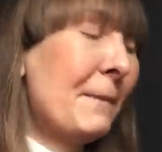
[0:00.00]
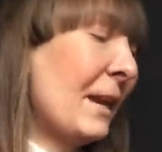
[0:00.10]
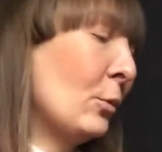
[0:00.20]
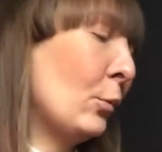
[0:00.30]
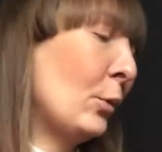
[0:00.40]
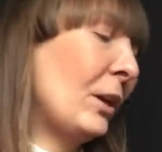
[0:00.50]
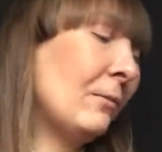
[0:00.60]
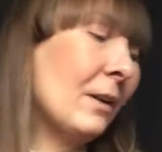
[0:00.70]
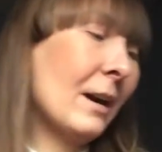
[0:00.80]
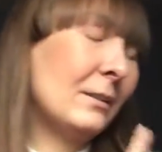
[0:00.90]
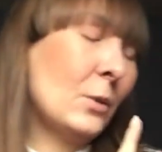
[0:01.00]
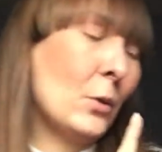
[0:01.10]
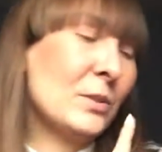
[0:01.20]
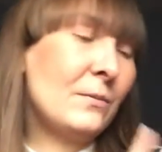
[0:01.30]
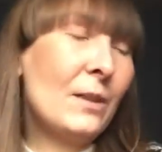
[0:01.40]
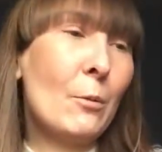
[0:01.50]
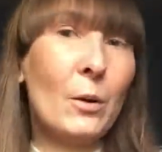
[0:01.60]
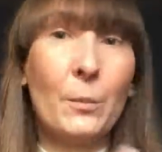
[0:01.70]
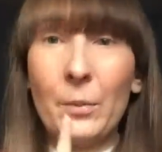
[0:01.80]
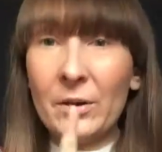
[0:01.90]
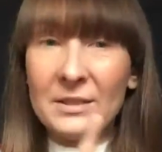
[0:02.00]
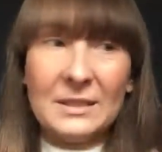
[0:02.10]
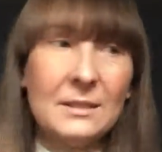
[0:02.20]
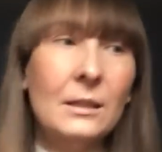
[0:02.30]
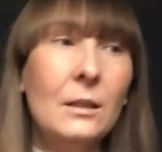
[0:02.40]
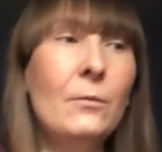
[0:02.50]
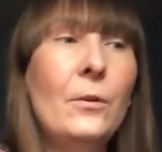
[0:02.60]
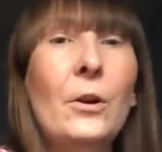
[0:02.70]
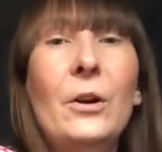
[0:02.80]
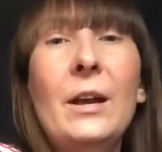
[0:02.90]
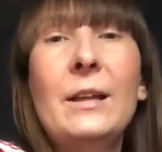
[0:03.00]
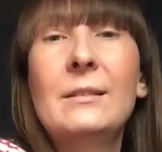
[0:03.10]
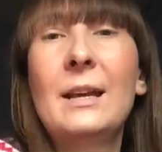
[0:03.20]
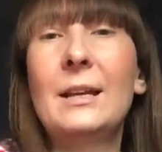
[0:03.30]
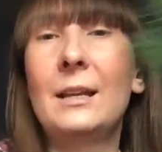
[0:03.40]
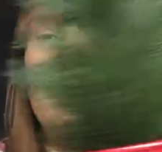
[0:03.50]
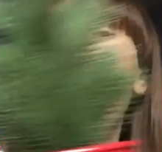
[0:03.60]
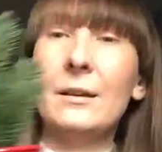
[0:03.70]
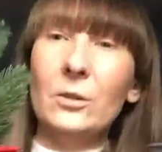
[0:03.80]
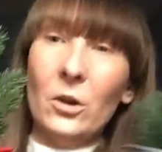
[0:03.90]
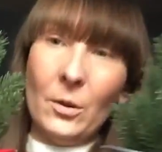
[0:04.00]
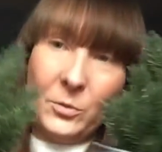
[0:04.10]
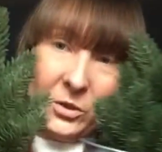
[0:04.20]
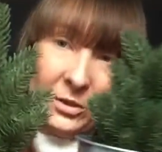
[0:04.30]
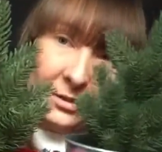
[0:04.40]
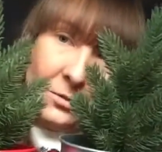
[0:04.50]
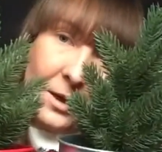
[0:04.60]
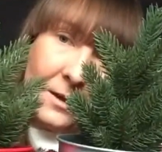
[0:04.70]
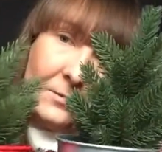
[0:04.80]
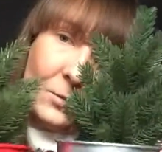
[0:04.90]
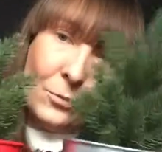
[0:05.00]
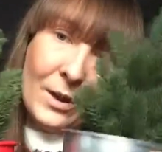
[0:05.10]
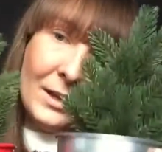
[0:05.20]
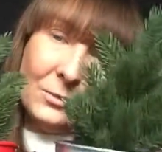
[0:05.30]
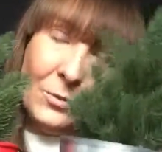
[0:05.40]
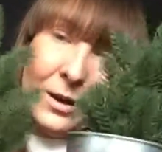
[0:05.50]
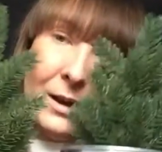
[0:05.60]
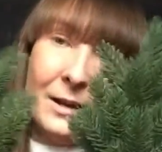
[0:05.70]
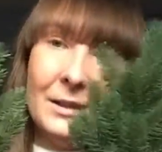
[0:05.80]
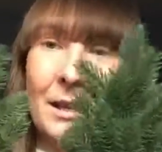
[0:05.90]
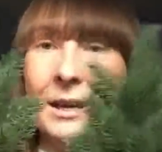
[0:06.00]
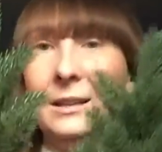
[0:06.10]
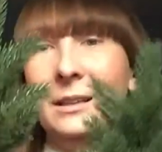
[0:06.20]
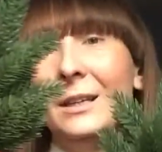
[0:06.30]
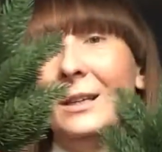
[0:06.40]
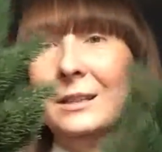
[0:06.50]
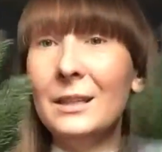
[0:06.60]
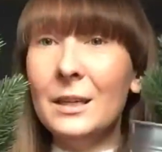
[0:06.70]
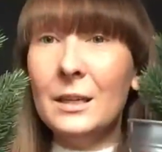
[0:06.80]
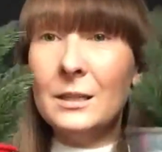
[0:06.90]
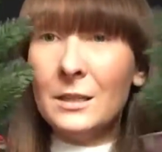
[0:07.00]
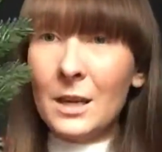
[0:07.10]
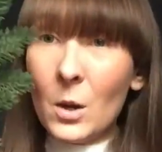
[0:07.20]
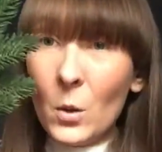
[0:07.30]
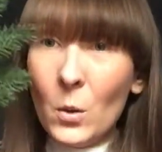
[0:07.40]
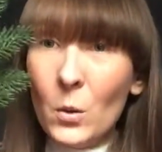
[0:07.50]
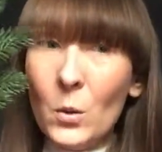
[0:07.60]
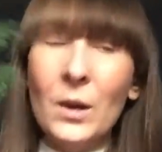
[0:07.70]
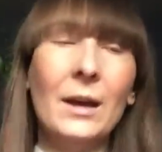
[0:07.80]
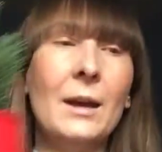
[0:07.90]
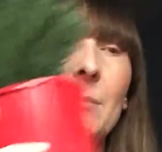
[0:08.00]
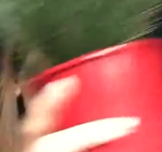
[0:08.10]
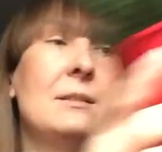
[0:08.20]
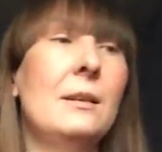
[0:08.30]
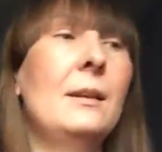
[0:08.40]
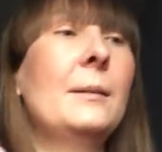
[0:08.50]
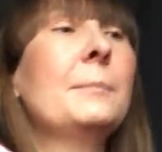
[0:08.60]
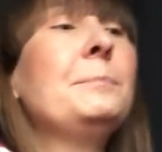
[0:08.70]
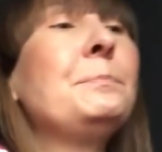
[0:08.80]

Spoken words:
And we've got those flower pot silver, and then the other options to have a red one, and it is amazing.